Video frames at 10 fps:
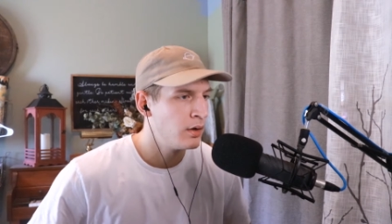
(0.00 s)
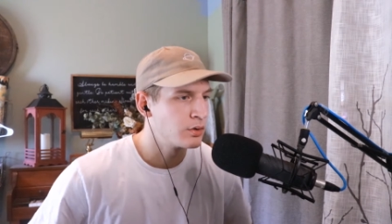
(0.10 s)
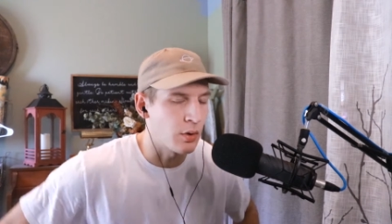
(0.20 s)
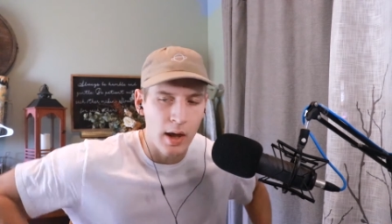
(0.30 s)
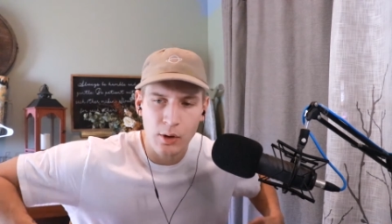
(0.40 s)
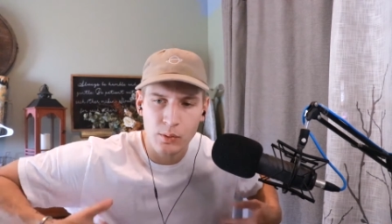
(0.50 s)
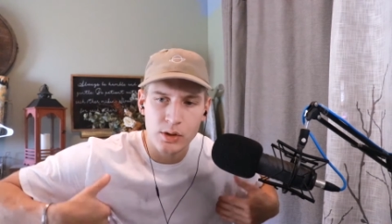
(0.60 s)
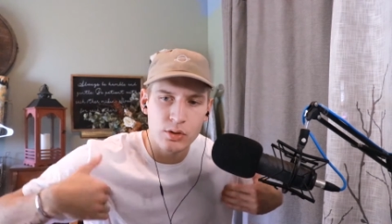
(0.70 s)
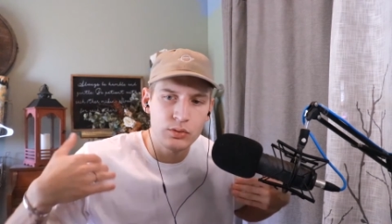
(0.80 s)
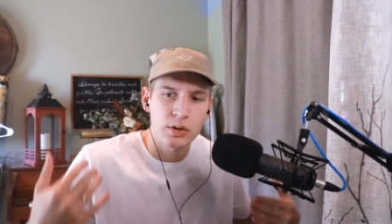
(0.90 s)
So, how do we
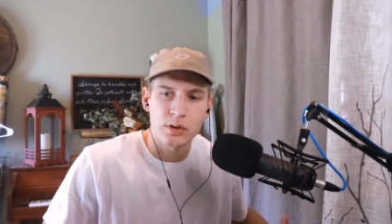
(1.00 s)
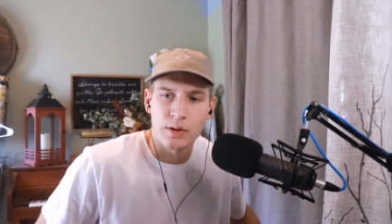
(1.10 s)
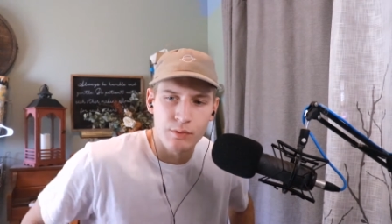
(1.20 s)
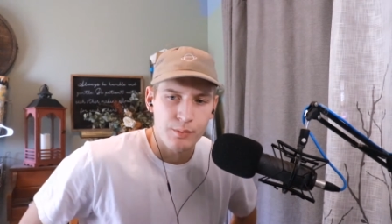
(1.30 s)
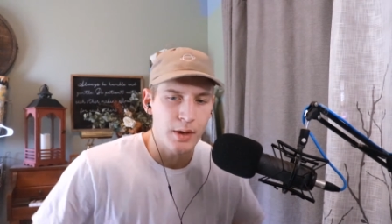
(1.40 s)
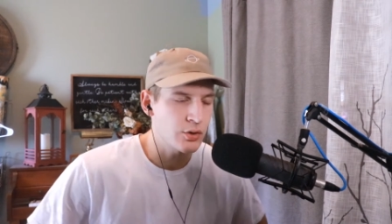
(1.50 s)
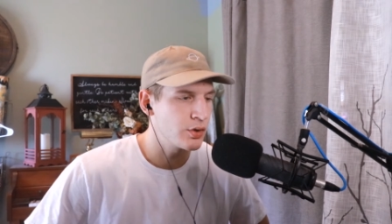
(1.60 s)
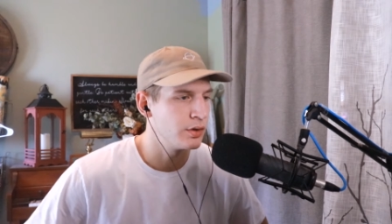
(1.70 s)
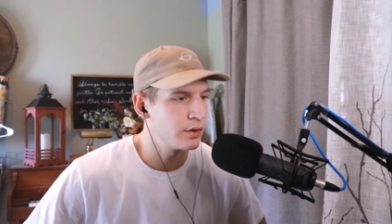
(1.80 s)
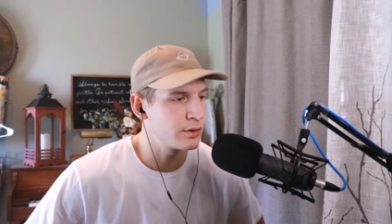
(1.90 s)
use this information
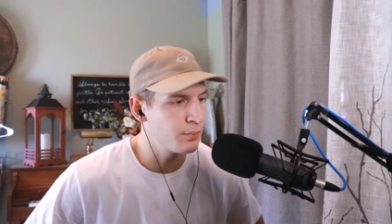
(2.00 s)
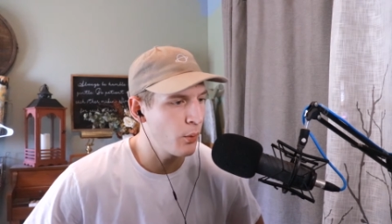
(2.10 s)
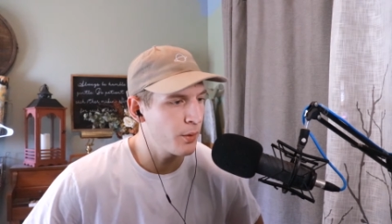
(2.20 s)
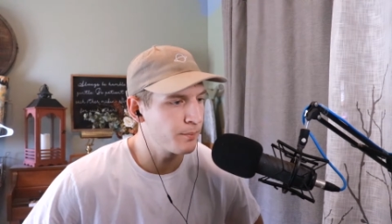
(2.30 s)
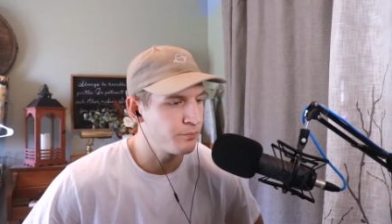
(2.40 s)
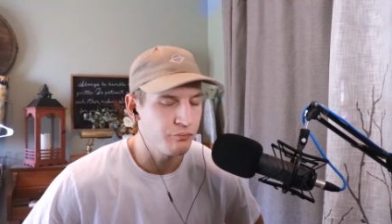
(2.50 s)
in the sport?